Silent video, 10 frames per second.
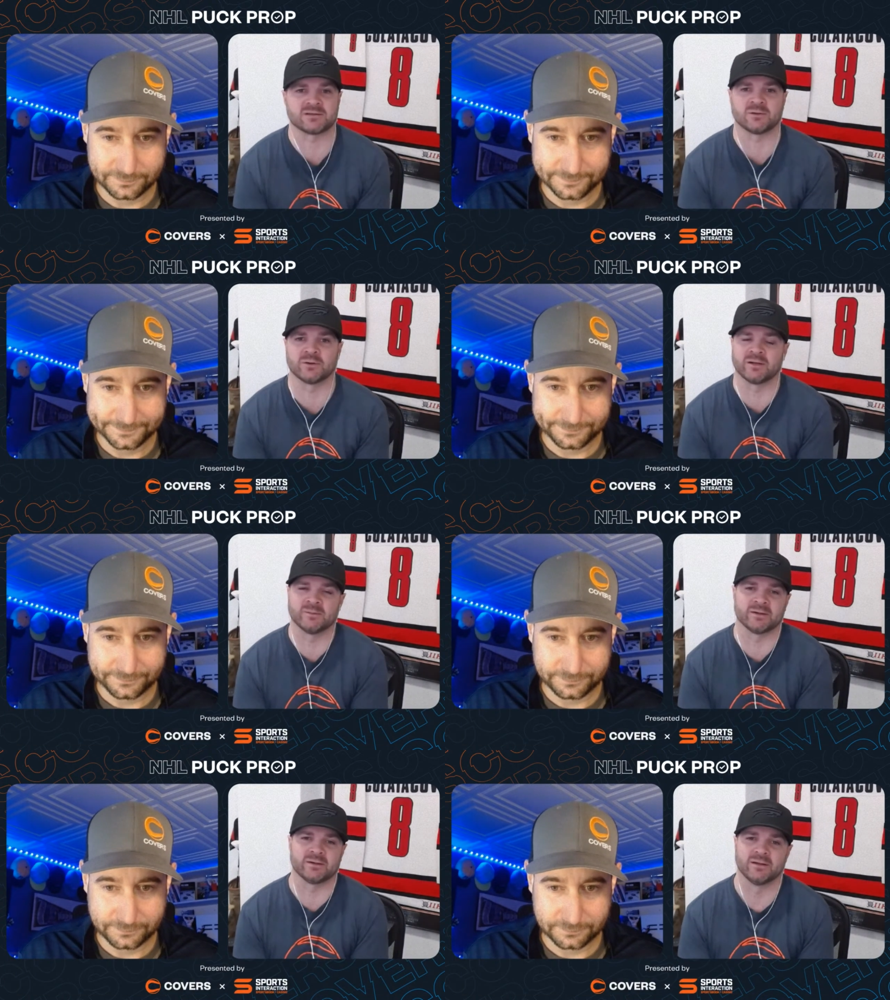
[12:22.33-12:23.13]
Speaker 1: of scoring,
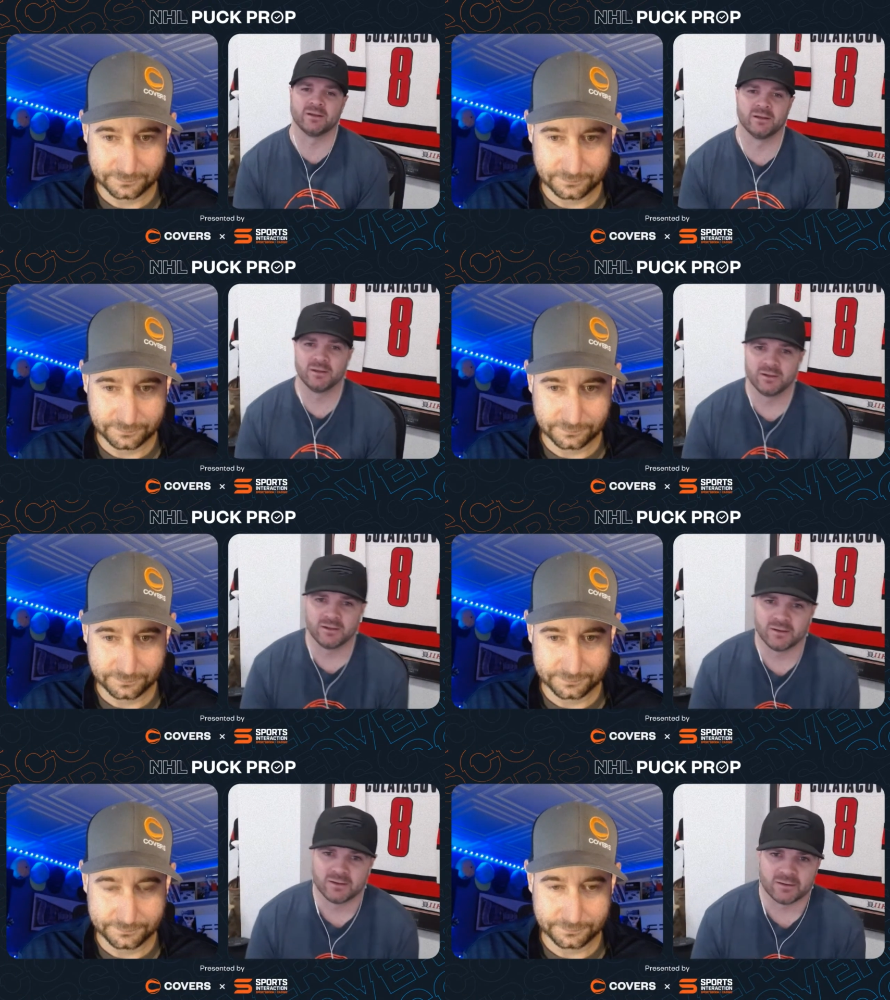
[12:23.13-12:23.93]
but
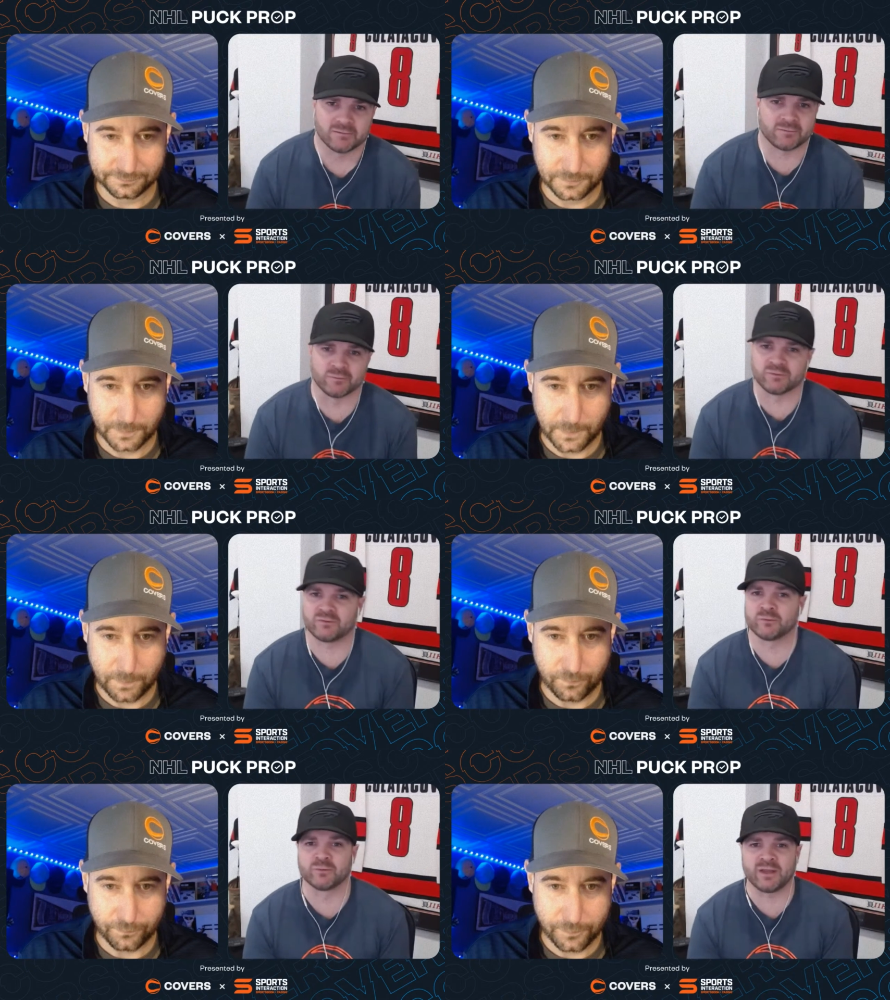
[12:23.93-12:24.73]
through
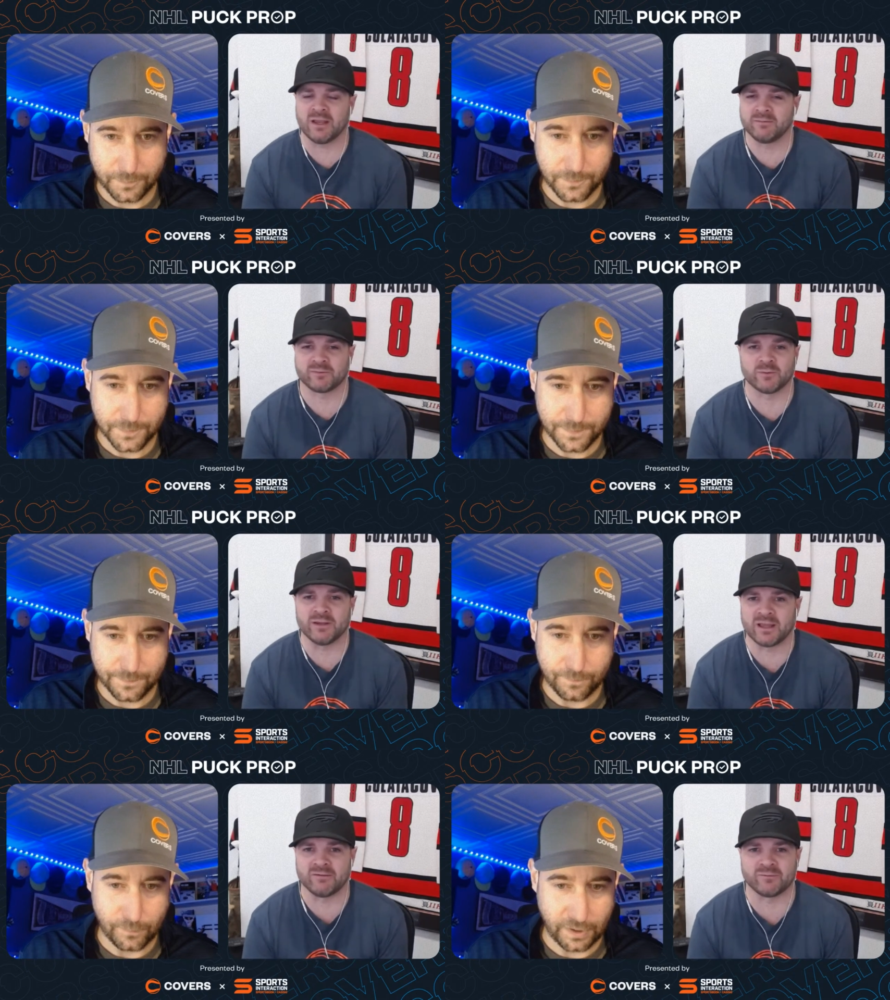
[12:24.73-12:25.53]
through game
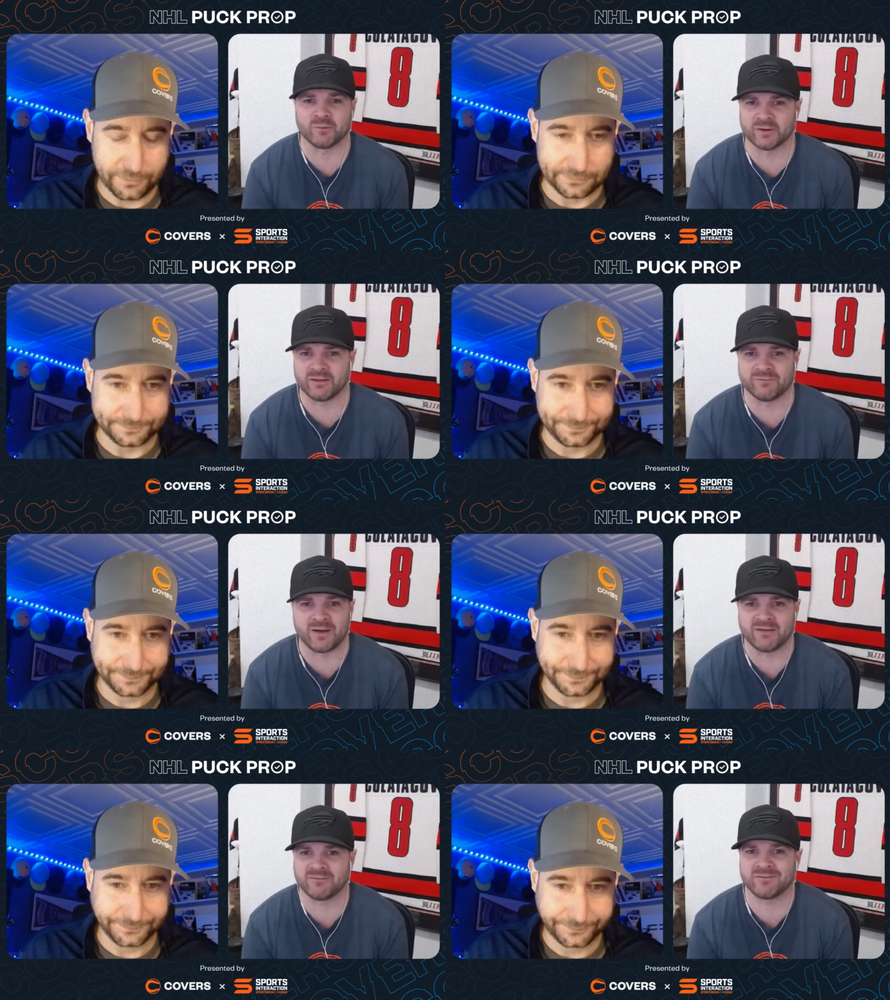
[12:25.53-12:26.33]
three, game four, game
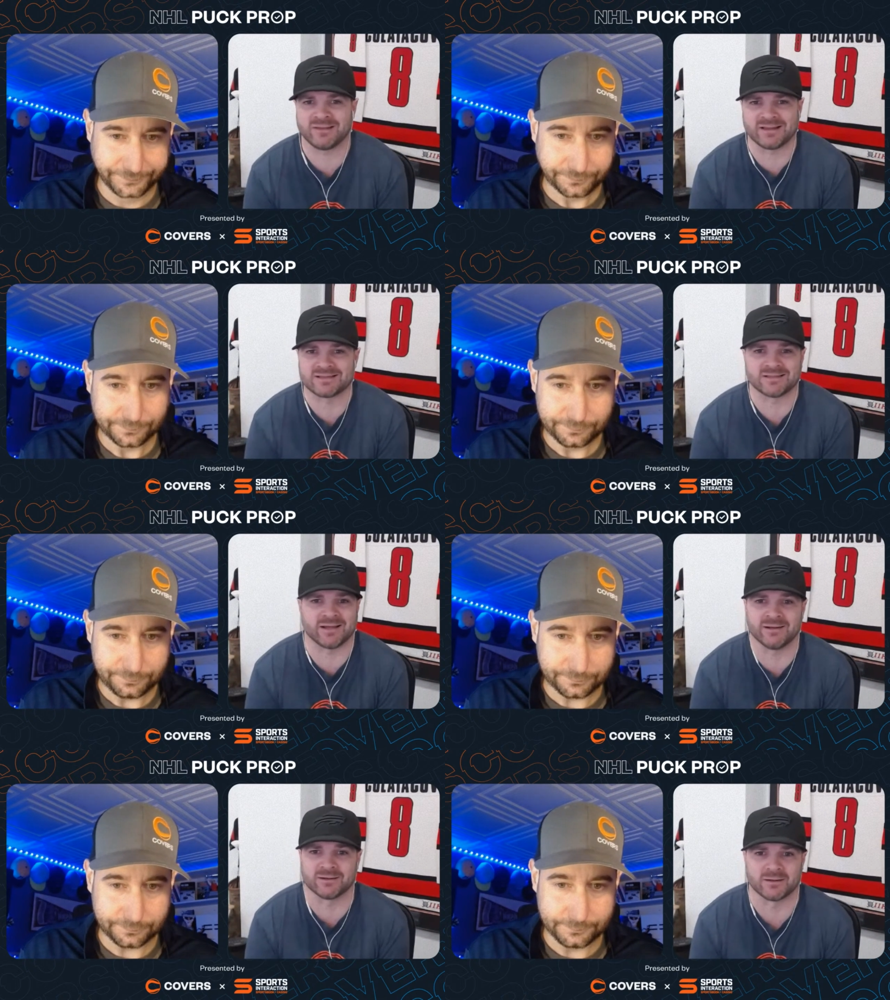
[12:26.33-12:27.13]
five, everything gets
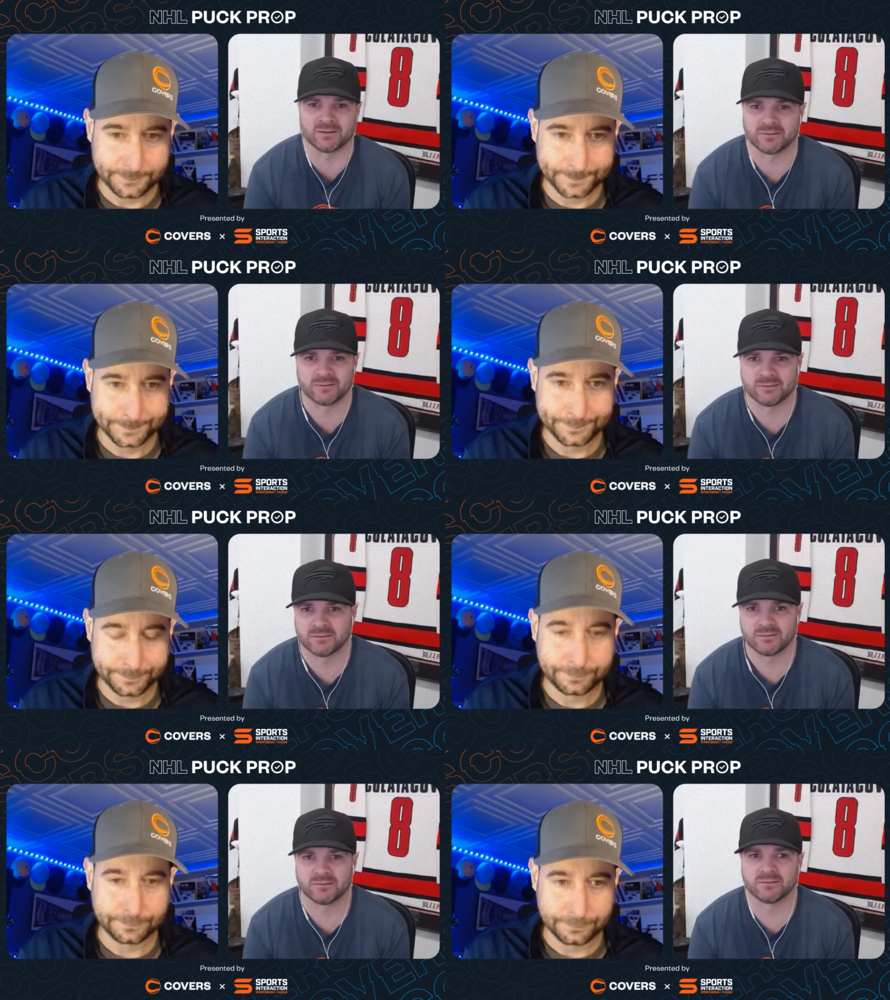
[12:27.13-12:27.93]
tighter,
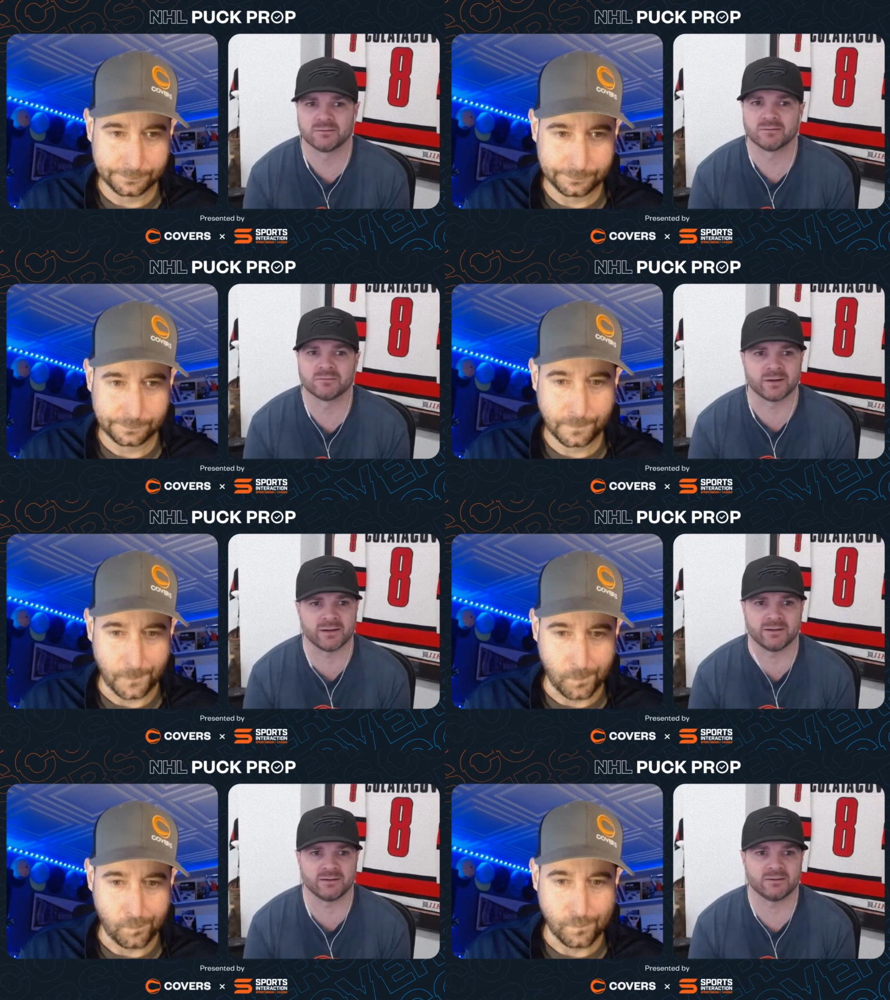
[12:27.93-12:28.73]

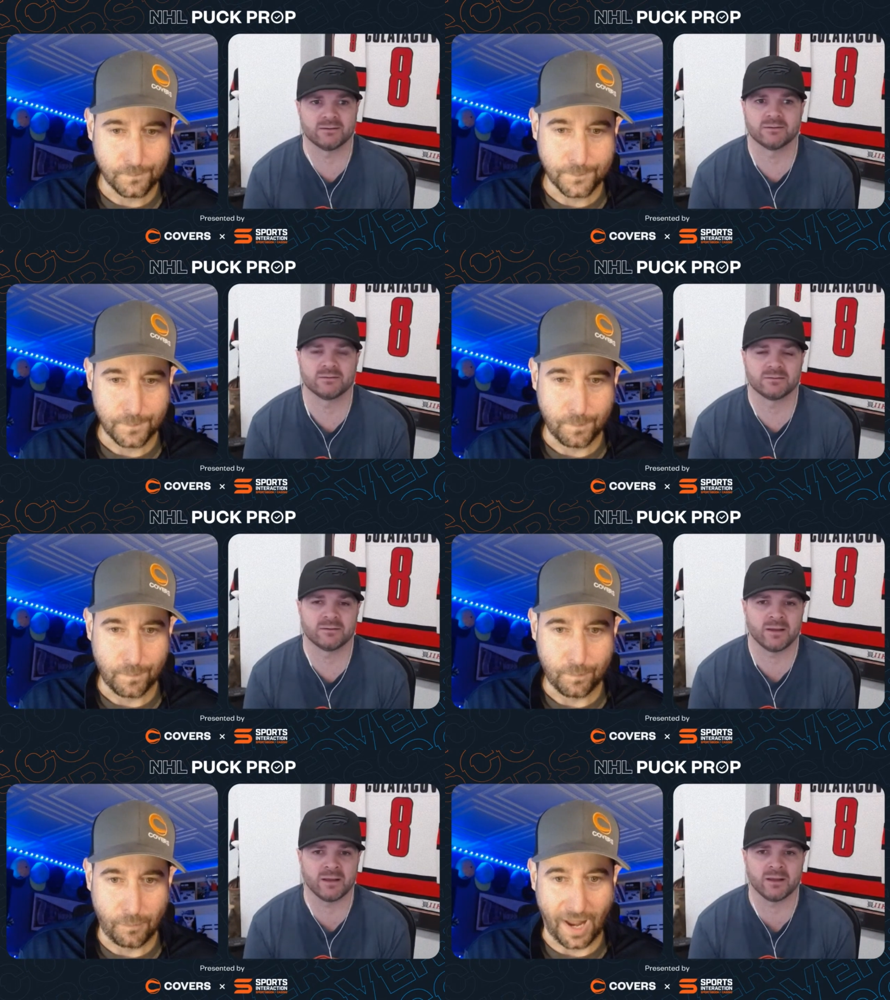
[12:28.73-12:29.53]
right?
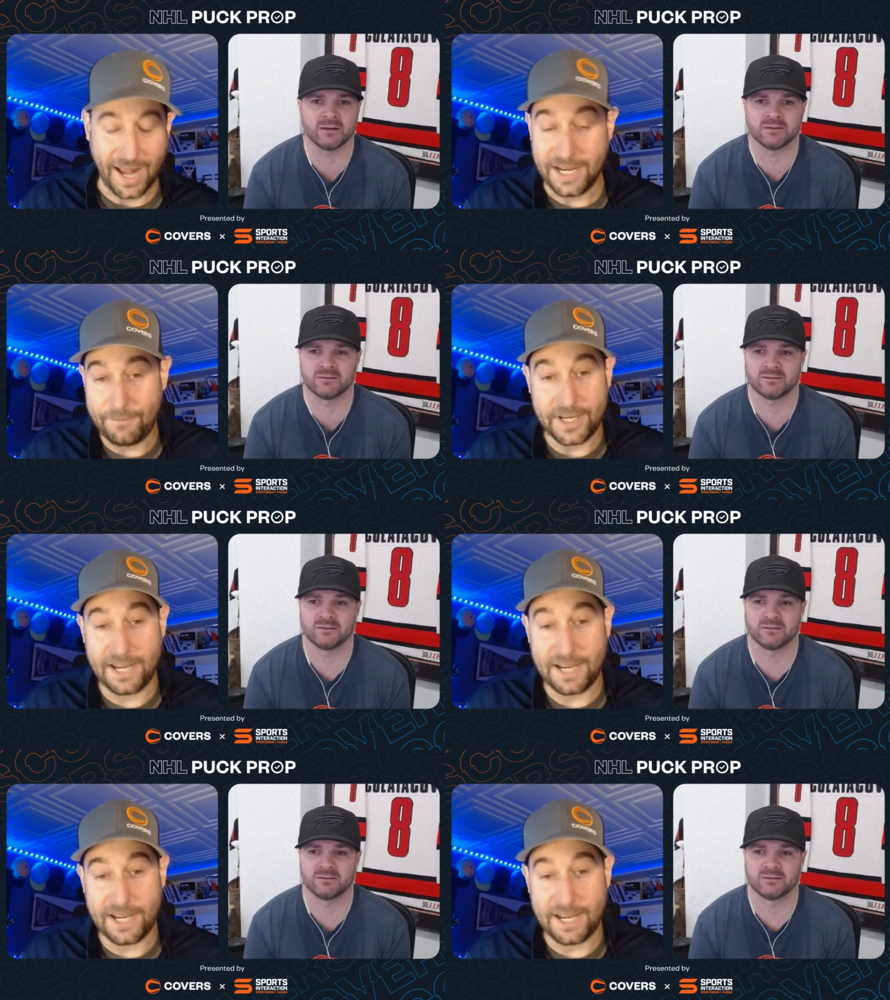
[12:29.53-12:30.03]
And, and even